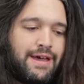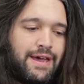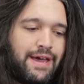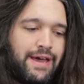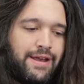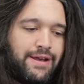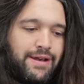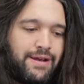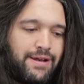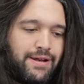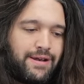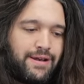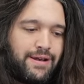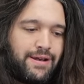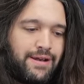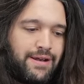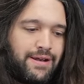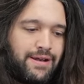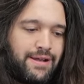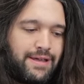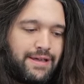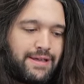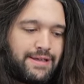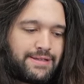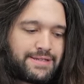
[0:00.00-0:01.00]
And
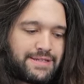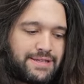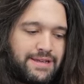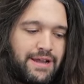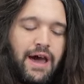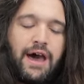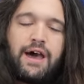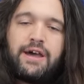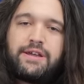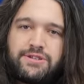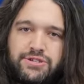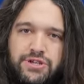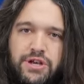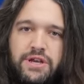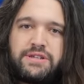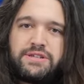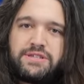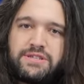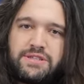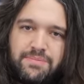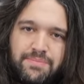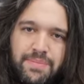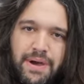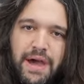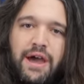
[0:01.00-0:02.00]
it's not
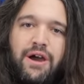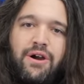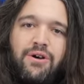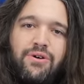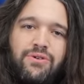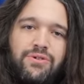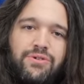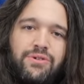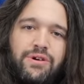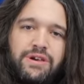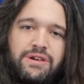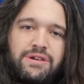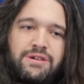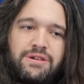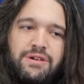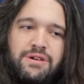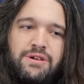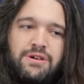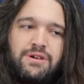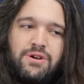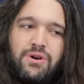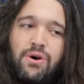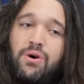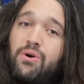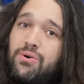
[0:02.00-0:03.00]
just about like
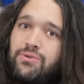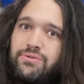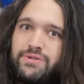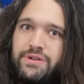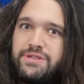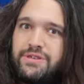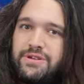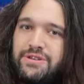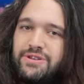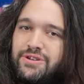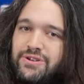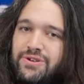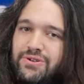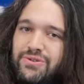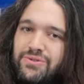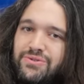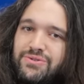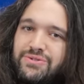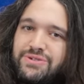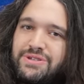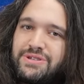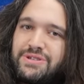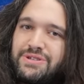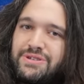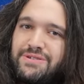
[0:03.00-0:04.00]
only the
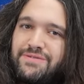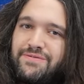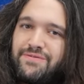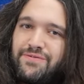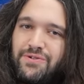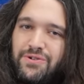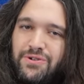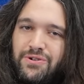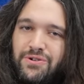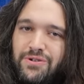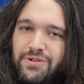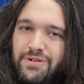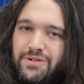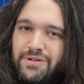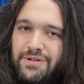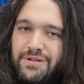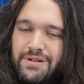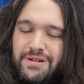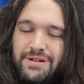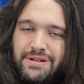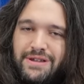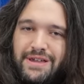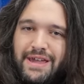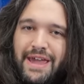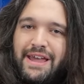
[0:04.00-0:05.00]
news
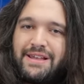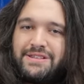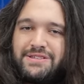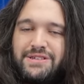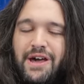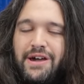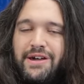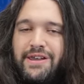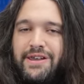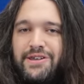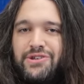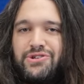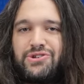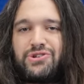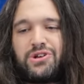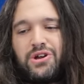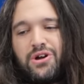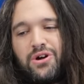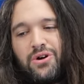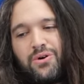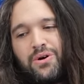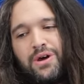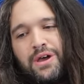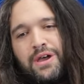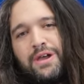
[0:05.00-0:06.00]
for hands-on at a
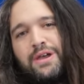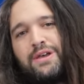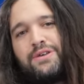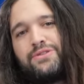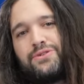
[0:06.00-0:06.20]
show.